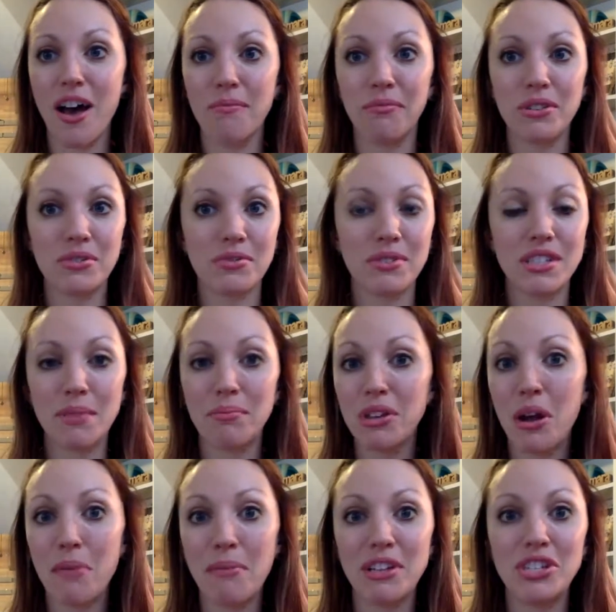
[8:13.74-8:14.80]
which was something
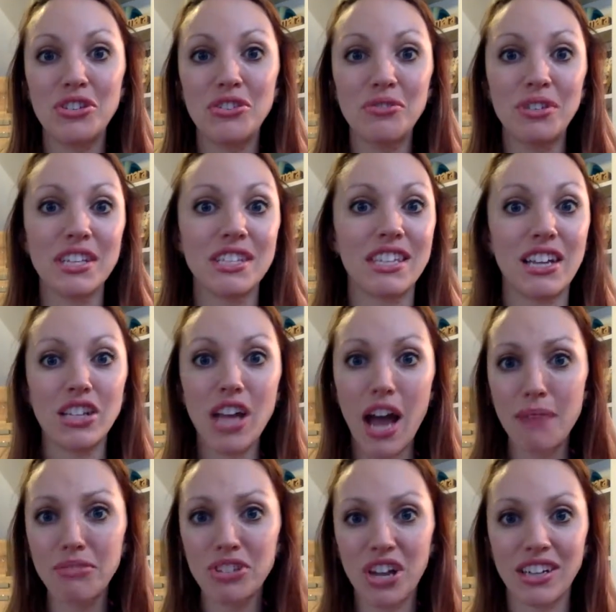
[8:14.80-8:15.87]
on my to-do list, and I
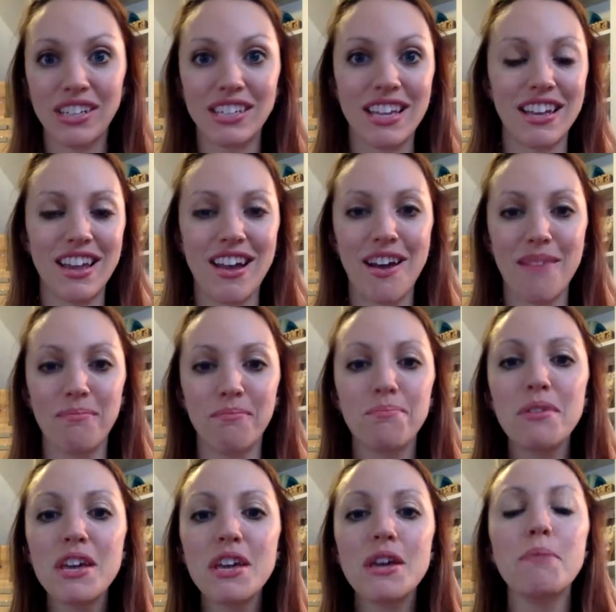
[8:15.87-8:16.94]
time chunked it.
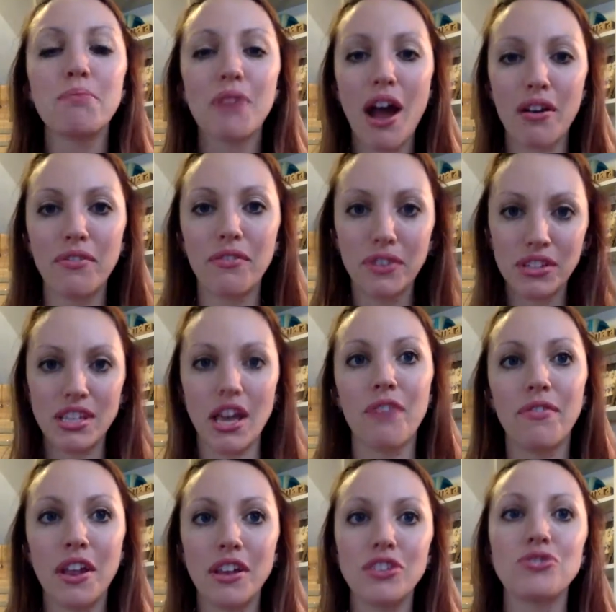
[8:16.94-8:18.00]
Be proud of yourself
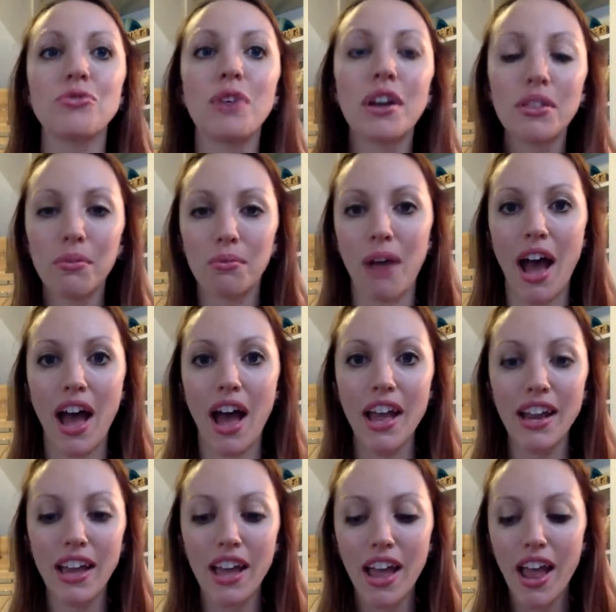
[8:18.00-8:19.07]
and enjoy the
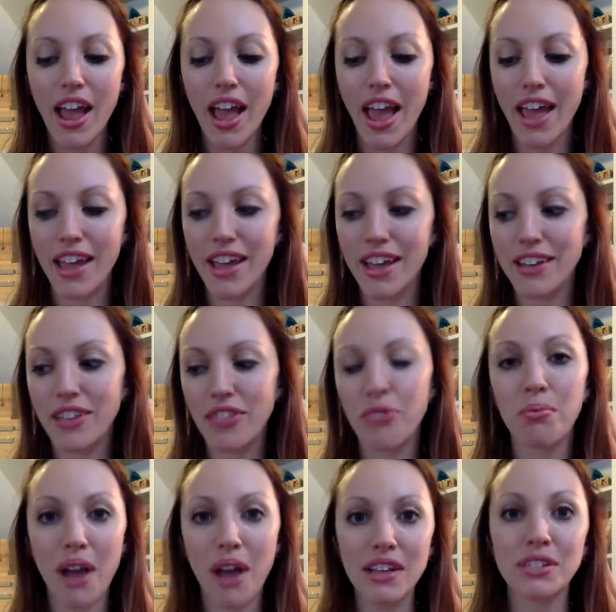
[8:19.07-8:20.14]
ride, and the
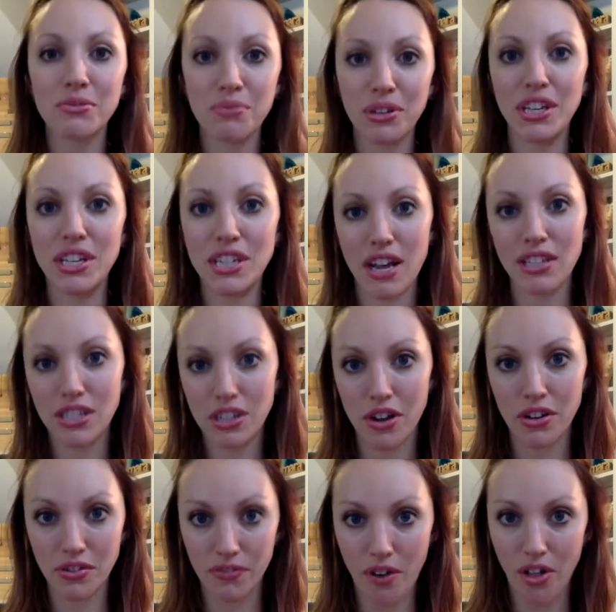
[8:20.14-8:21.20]
rest really does start
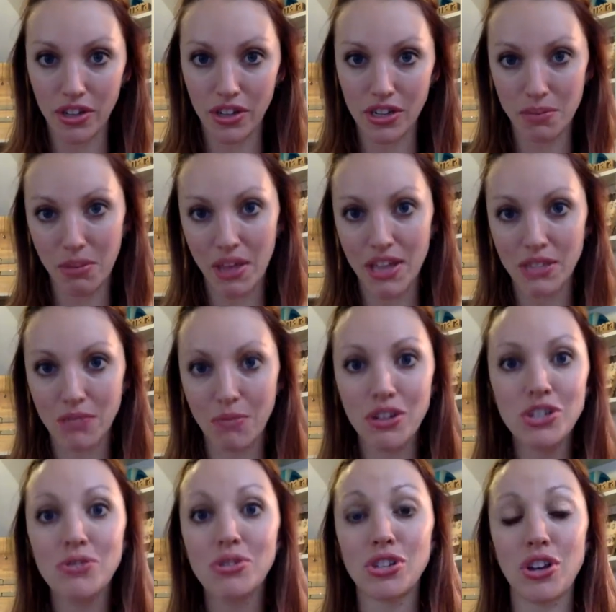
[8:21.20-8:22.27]
to fall into place.
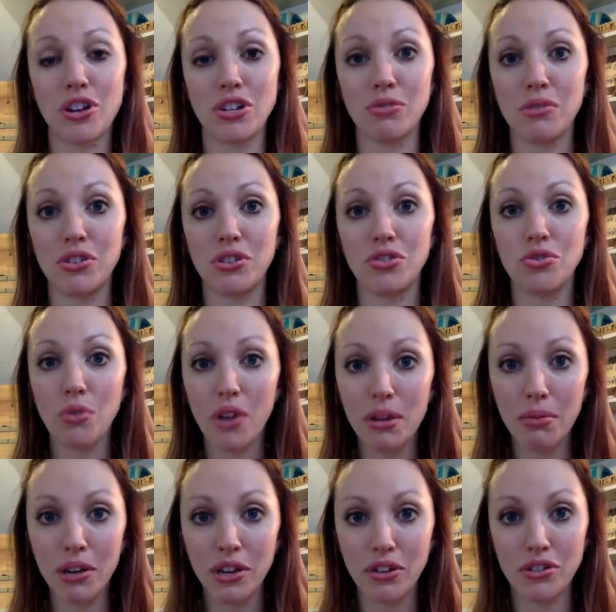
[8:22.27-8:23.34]
Once you start to enjoy
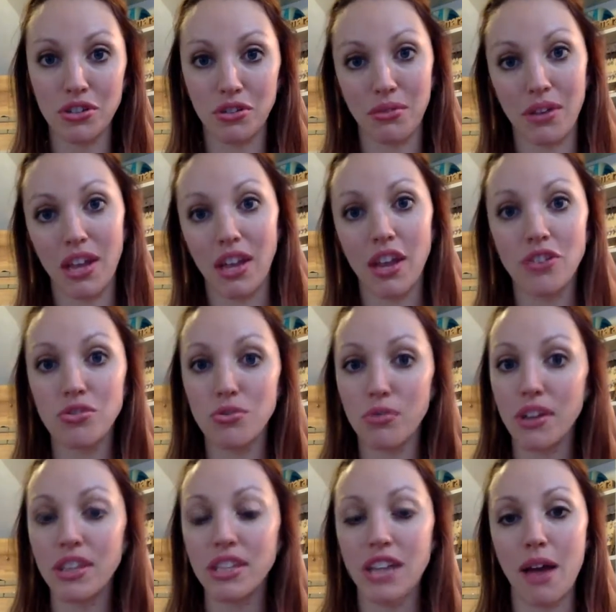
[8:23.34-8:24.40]
what you're doing, enjoy
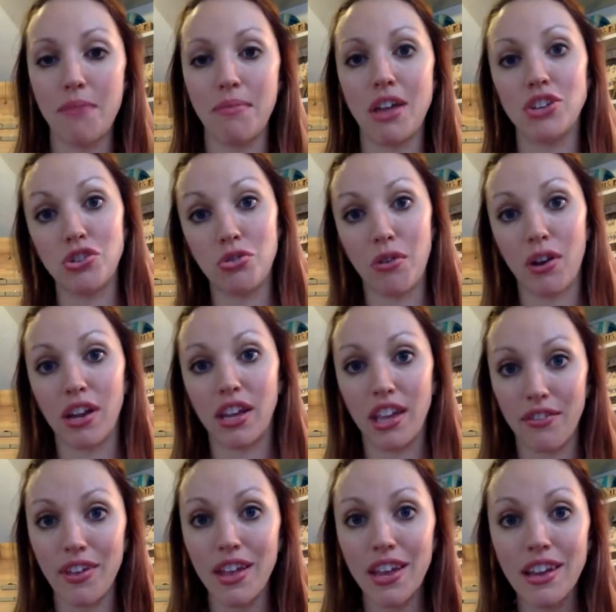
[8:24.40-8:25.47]
the time that you are
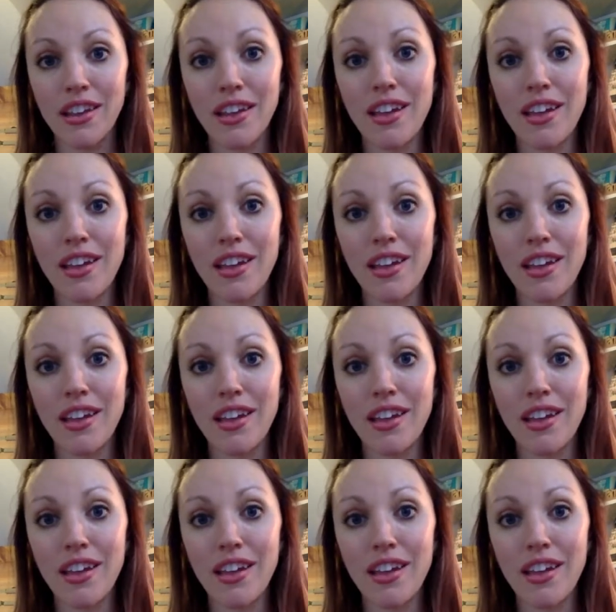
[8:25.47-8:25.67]
given,